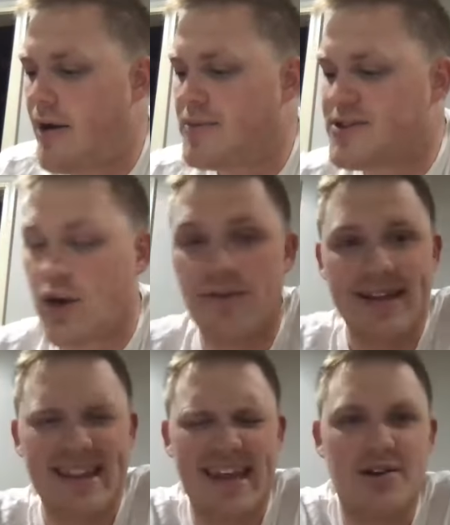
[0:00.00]

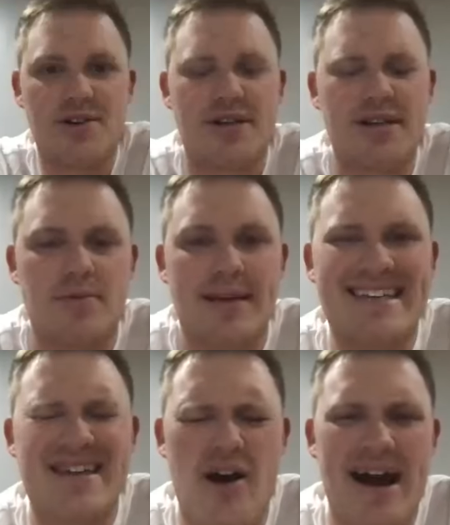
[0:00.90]
Servant leadership
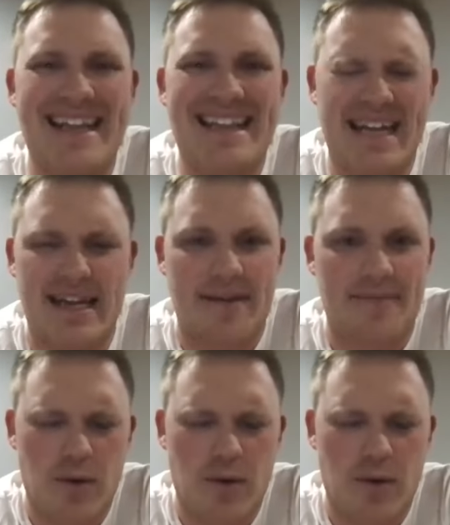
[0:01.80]
is our identity.